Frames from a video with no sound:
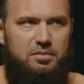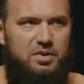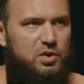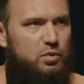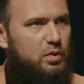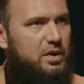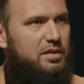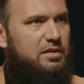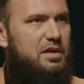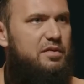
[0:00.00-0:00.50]

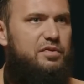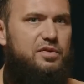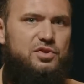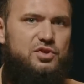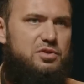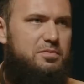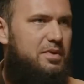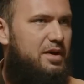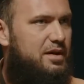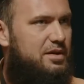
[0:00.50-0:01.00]
between different
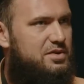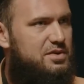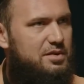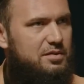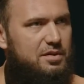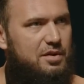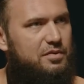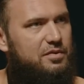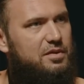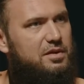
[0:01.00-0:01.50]
jamaats
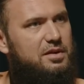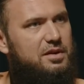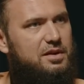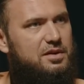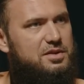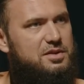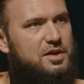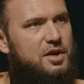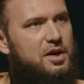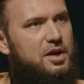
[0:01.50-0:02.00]
and different
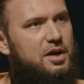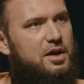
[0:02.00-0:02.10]
things.